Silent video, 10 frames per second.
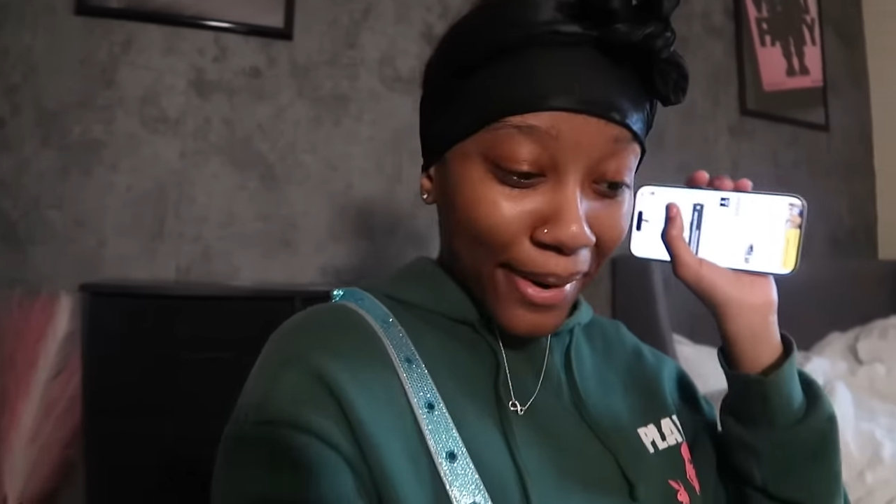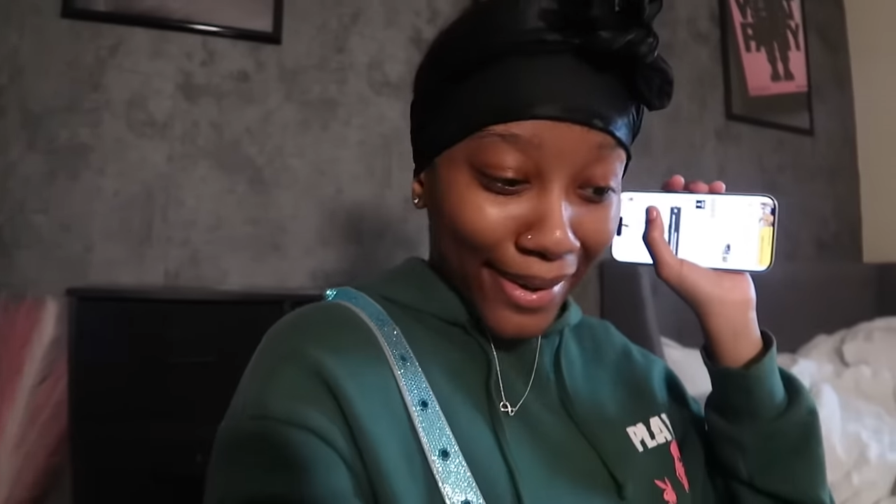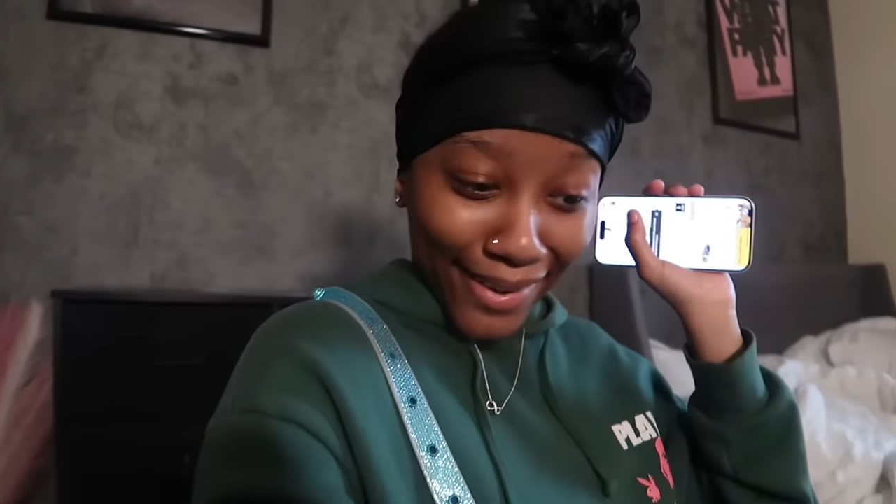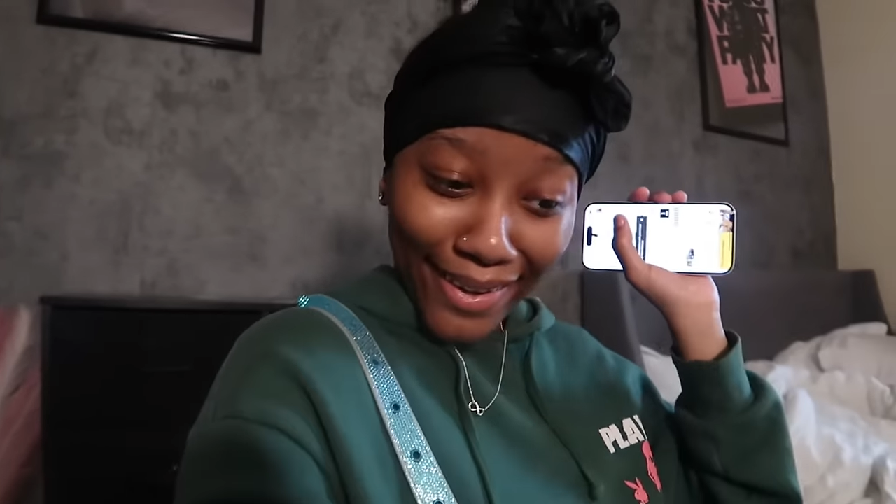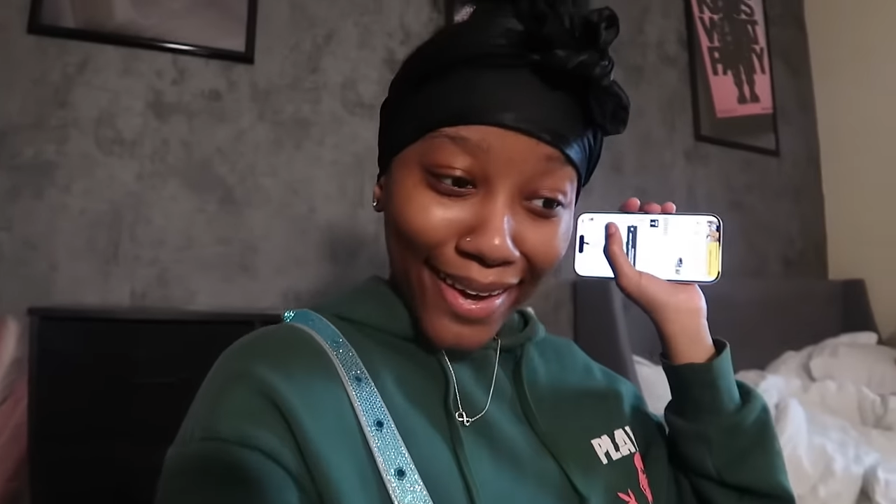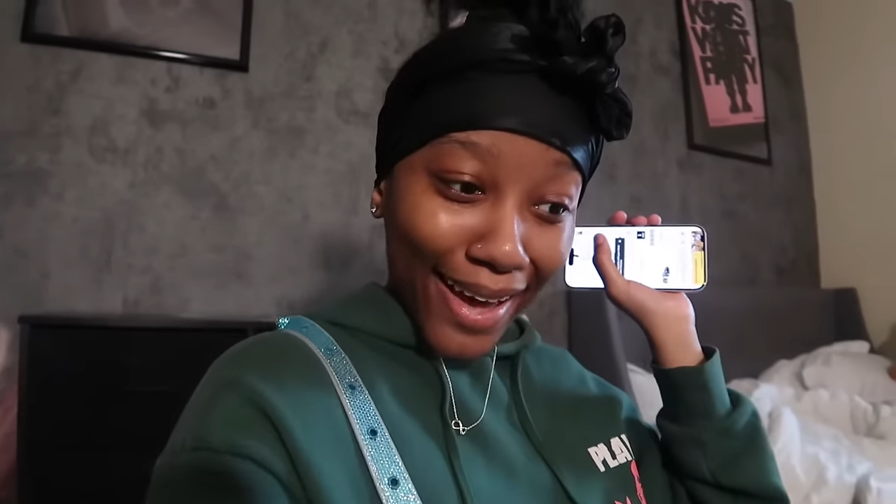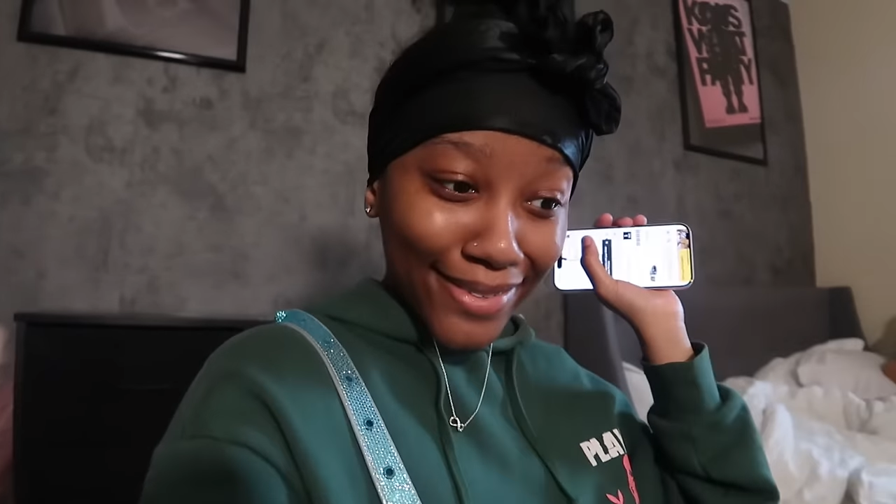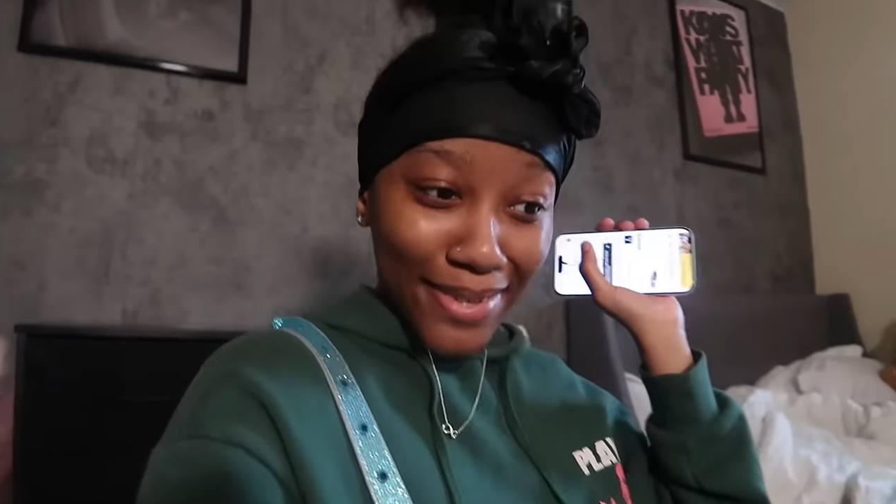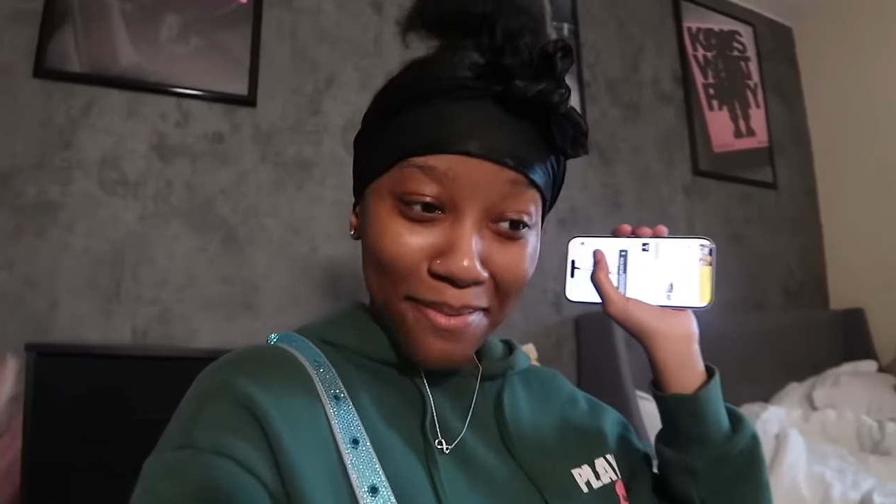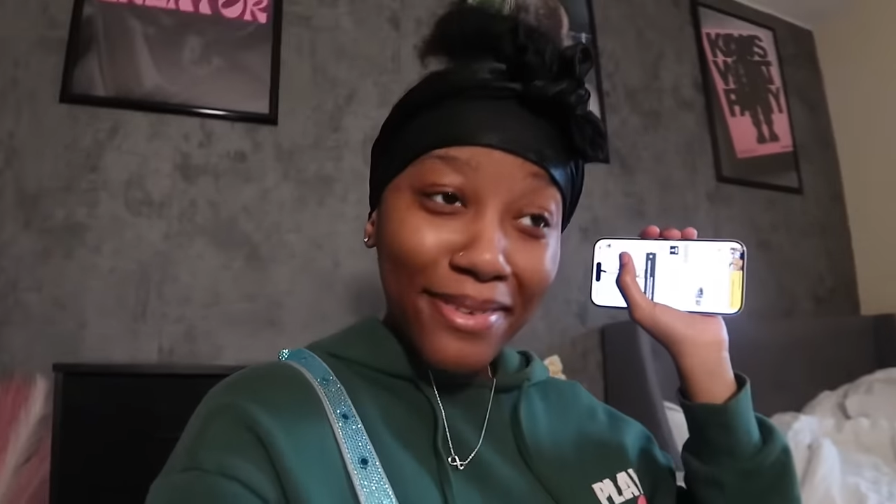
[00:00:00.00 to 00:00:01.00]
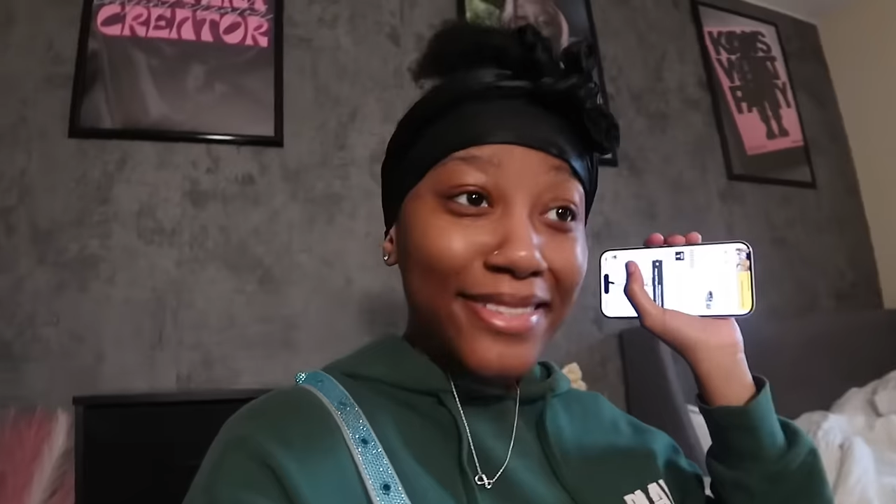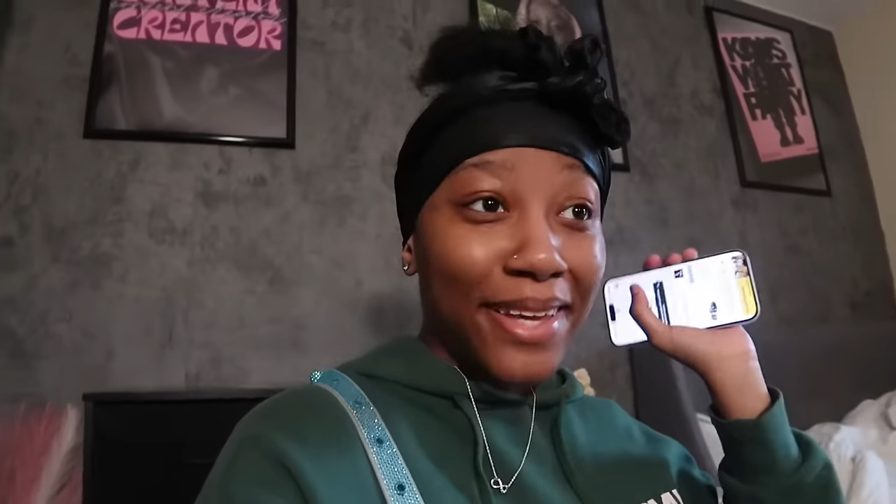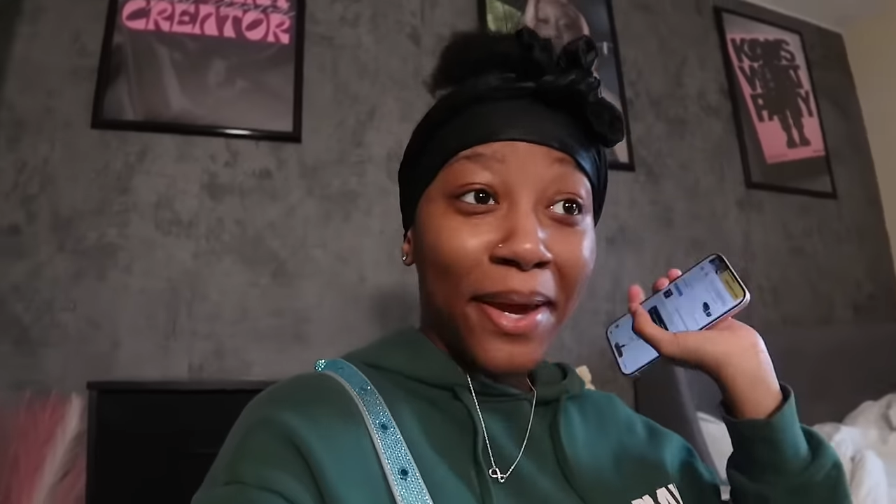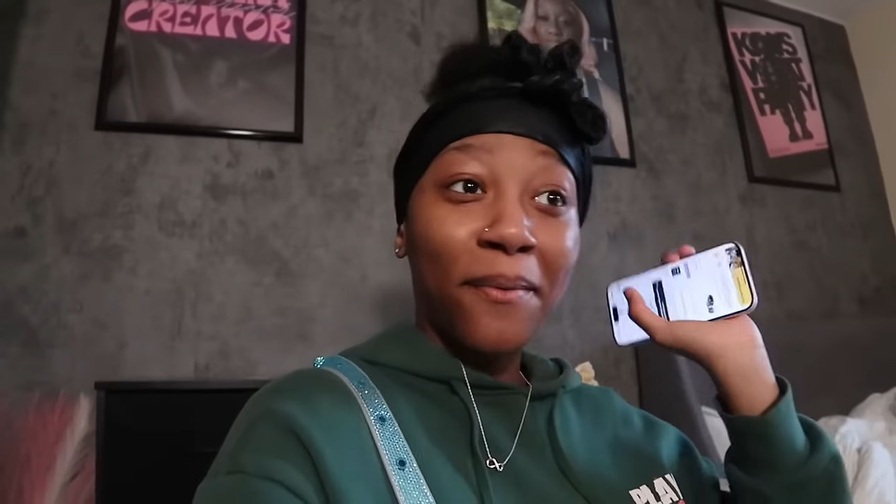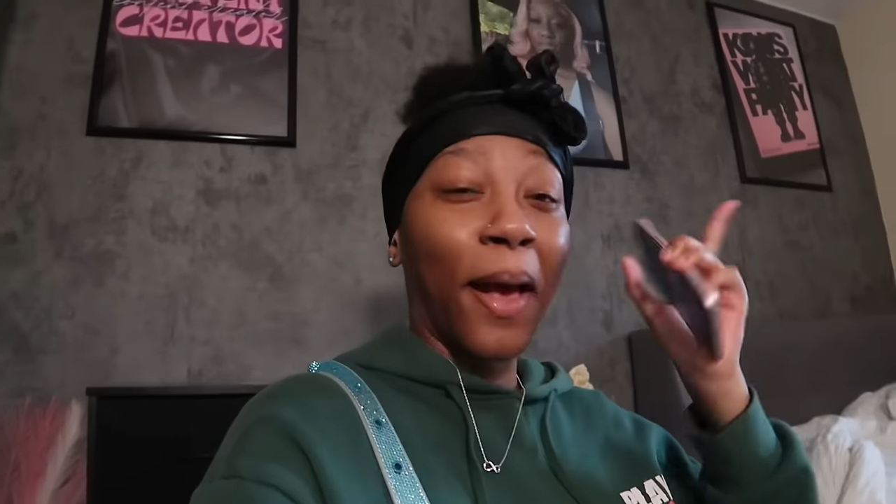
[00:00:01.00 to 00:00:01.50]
break, yes, almost here.